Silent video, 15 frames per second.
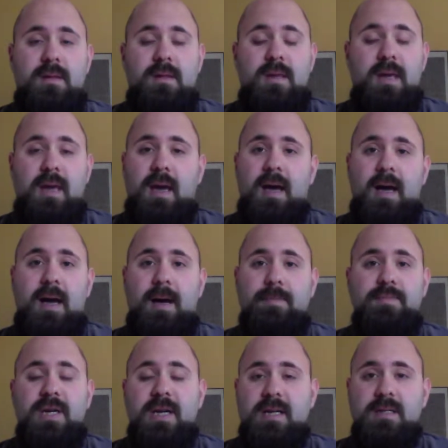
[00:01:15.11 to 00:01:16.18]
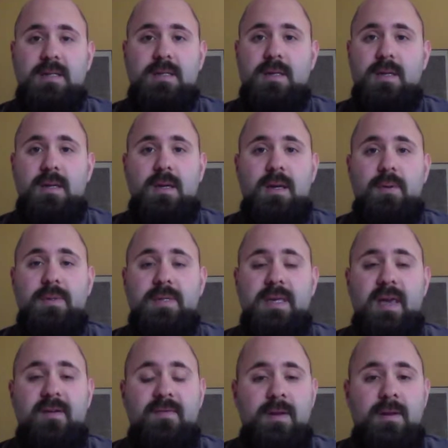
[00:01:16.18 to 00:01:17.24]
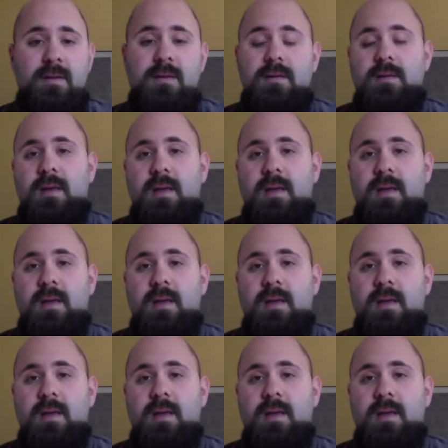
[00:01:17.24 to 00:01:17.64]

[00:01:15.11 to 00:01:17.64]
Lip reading: the objects that he was given,